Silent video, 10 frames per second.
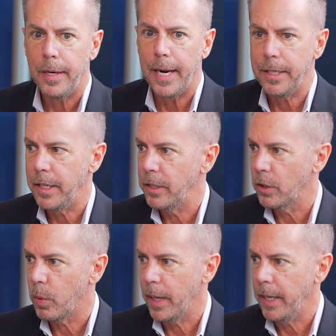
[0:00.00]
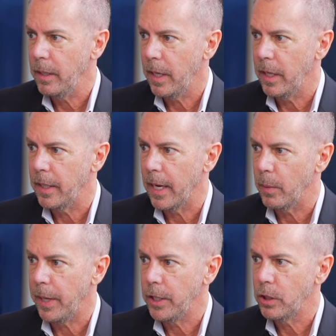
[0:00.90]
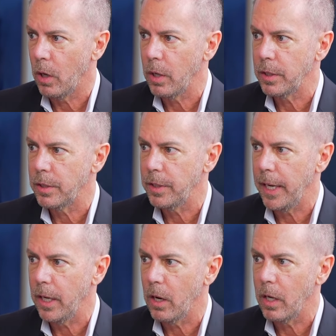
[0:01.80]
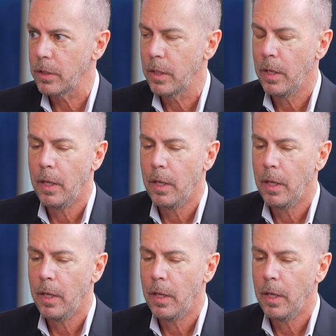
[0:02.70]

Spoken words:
19 to 20 in that range, all-in sustaining cost.